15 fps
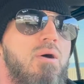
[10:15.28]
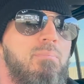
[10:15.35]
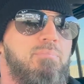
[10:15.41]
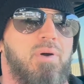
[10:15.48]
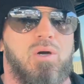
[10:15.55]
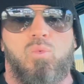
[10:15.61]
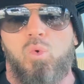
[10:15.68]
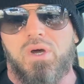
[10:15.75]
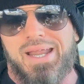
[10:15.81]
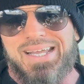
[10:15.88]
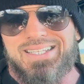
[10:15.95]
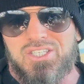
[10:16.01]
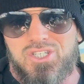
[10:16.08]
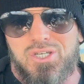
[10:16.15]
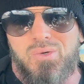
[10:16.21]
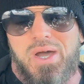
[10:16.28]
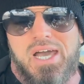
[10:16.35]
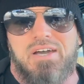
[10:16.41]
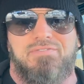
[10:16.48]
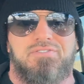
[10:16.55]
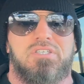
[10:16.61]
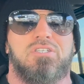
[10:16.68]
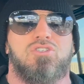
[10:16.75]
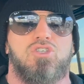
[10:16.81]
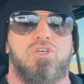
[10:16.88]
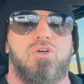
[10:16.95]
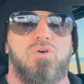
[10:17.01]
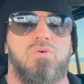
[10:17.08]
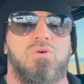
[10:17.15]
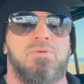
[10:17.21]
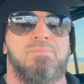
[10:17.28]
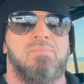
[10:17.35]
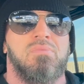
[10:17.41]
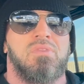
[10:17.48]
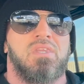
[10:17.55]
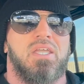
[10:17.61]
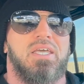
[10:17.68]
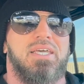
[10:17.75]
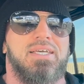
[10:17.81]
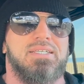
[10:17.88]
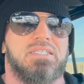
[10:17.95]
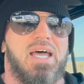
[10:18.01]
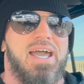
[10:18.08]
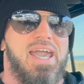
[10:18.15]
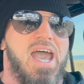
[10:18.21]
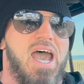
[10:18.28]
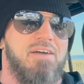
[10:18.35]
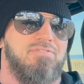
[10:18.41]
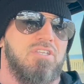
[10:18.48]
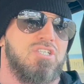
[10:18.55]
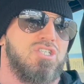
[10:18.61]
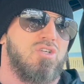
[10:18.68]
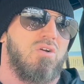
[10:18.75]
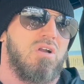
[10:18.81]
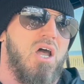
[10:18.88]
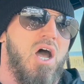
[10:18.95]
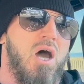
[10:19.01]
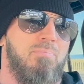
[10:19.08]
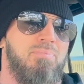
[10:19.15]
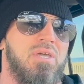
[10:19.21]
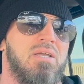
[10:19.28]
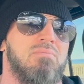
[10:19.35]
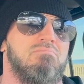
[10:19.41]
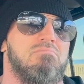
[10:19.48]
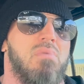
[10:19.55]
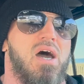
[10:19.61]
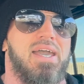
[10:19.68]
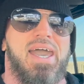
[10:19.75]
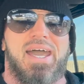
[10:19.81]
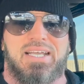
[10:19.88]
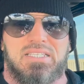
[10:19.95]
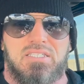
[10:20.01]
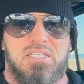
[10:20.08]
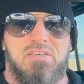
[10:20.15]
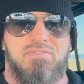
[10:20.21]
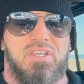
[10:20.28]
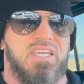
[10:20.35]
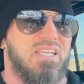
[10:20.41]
But what I do have to do is I have to start upping my activity.